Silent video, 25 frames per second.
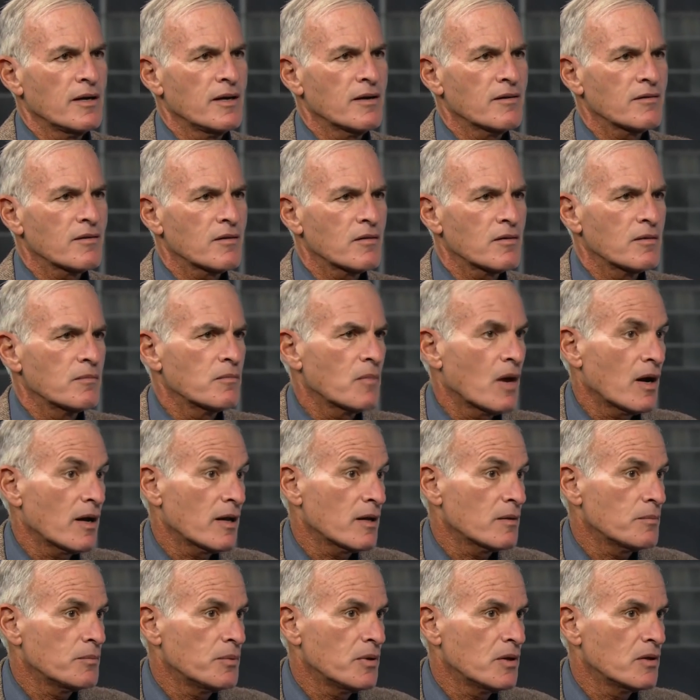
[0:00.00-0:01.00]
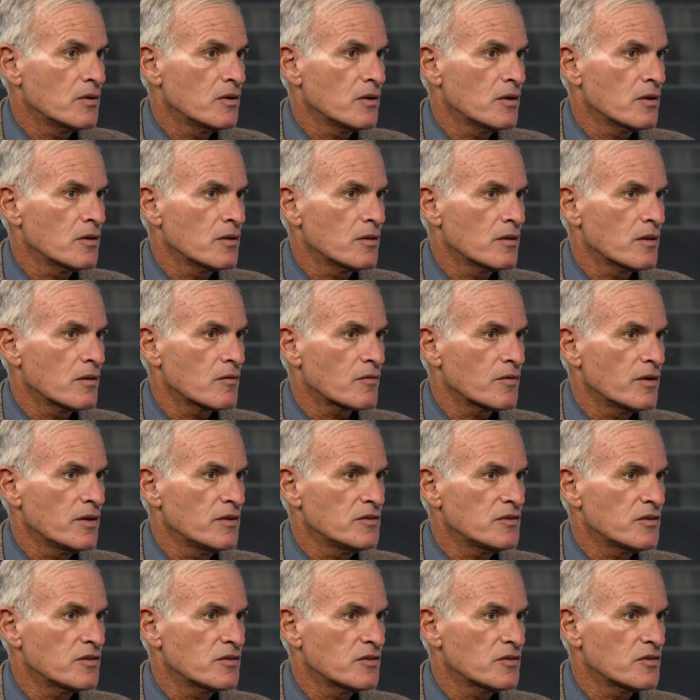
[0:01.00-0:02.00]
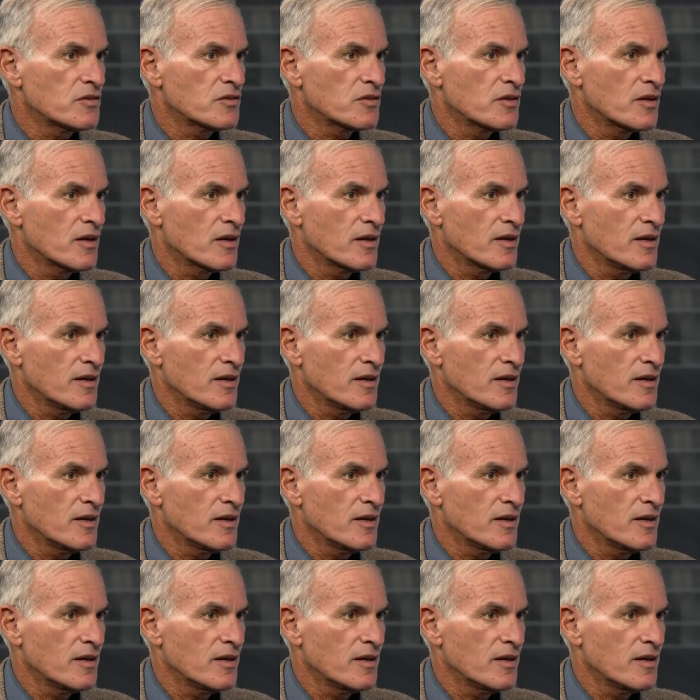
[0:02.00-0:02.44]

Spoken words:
here are, in my opinion, the reasons